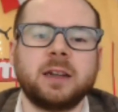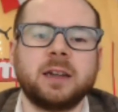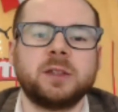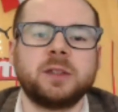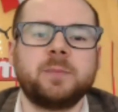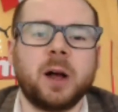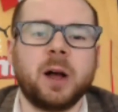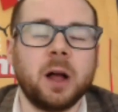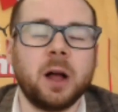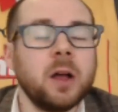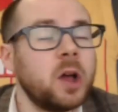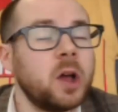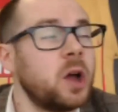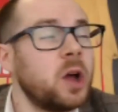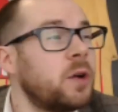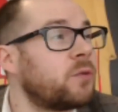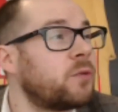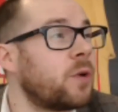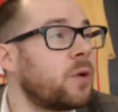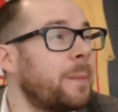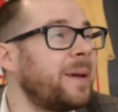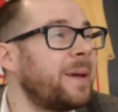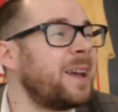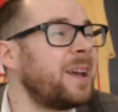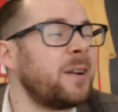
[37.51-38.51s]
But for a
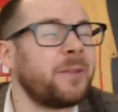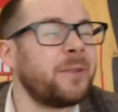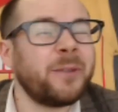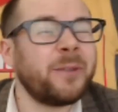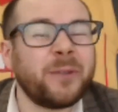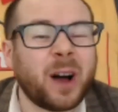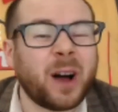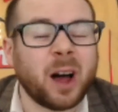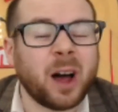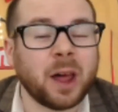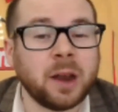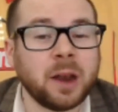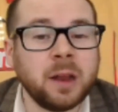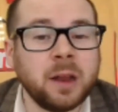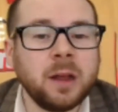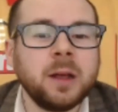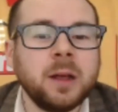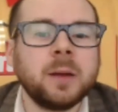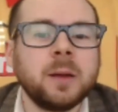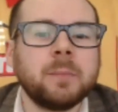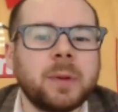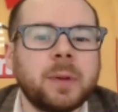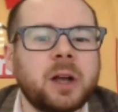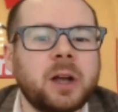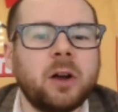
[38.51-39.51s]
bit of fun,
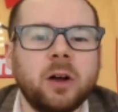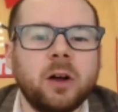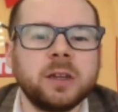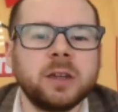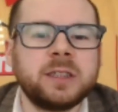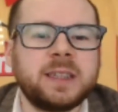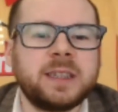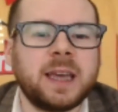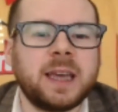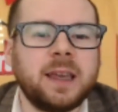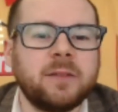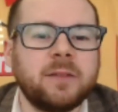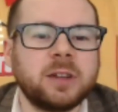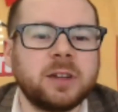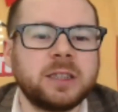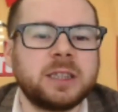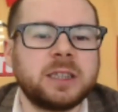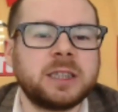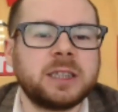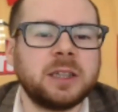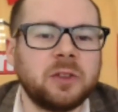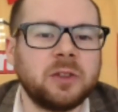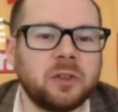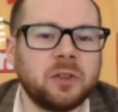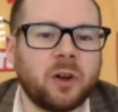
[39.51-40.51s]
because David's
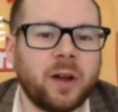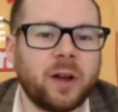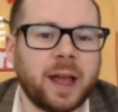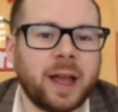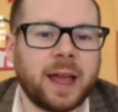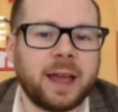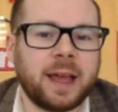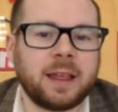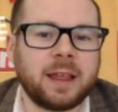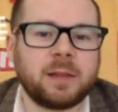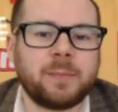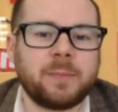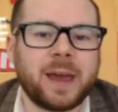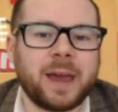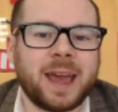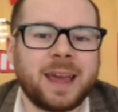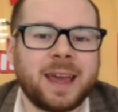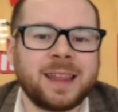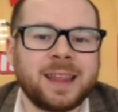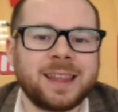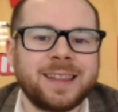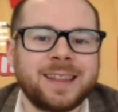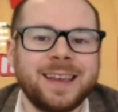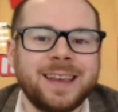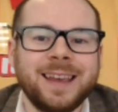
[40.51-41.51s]
not at his
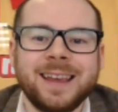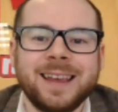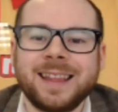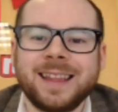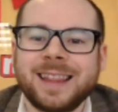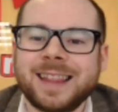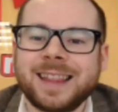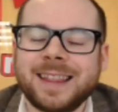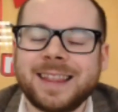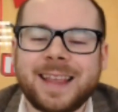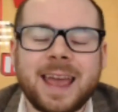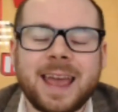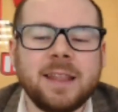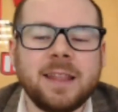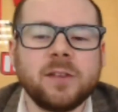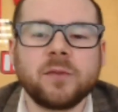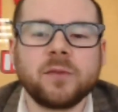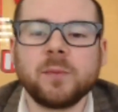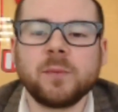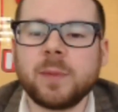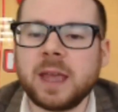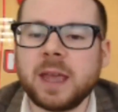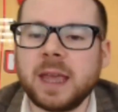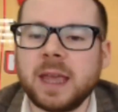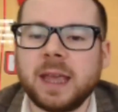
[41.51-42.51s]
best, instead of
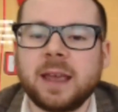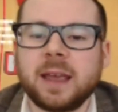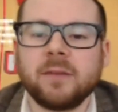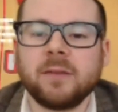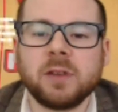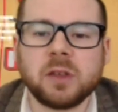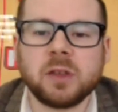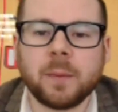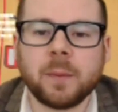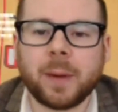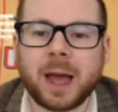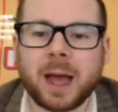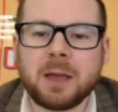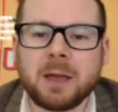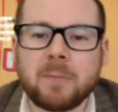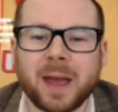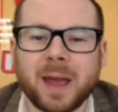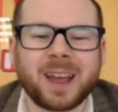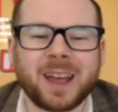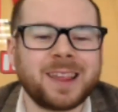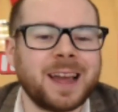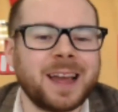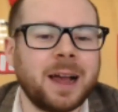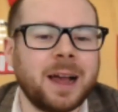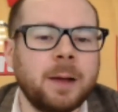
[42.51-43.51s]
me giving you my picks,
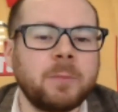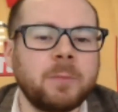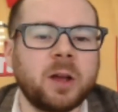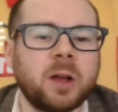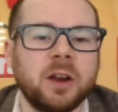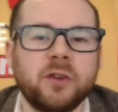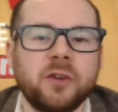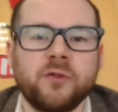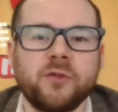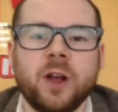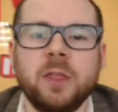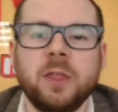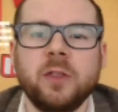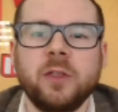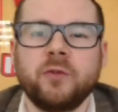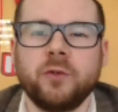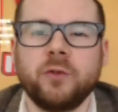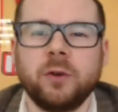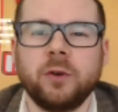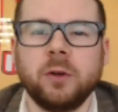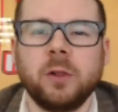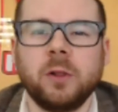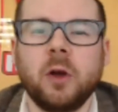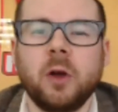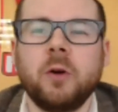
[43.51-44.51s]
I'm going to run the
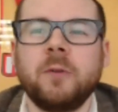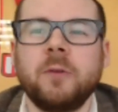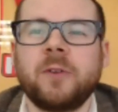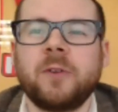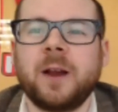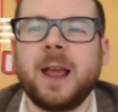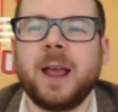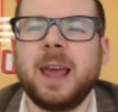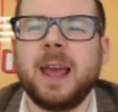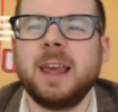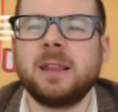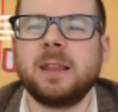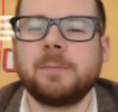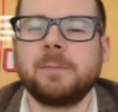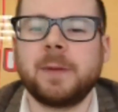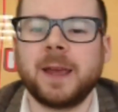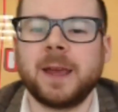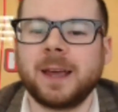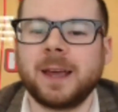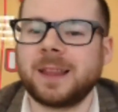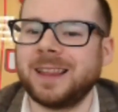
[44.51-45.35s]
rule over his picks.